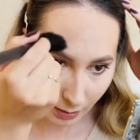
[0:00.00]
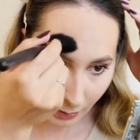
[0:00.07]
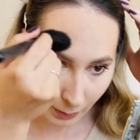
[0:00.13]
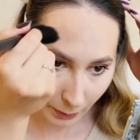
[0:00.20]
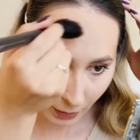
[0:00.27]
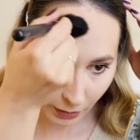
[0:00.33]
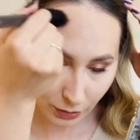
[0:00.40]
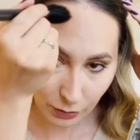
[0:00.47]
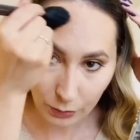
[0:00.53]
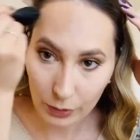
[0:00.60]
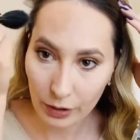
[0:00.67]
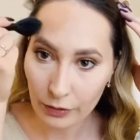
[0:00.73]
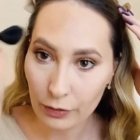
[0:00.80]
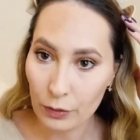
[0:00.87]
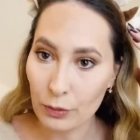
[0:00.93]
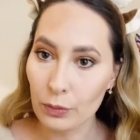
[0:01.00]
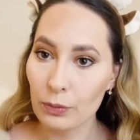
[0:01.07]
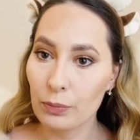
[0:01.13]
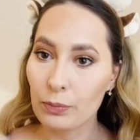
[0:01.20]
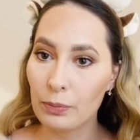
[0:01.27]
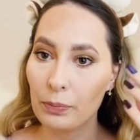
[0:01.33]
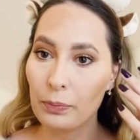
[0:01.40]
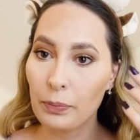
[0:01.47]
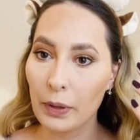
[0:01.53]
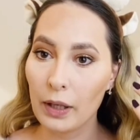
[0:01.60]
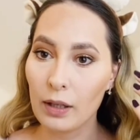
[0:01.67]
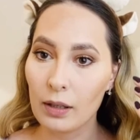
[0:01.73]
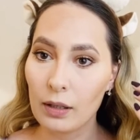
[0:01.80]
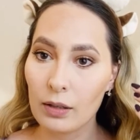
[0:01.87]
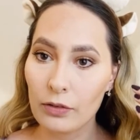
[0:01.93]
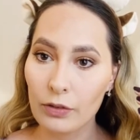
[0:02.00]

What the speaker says: much, only if you're paying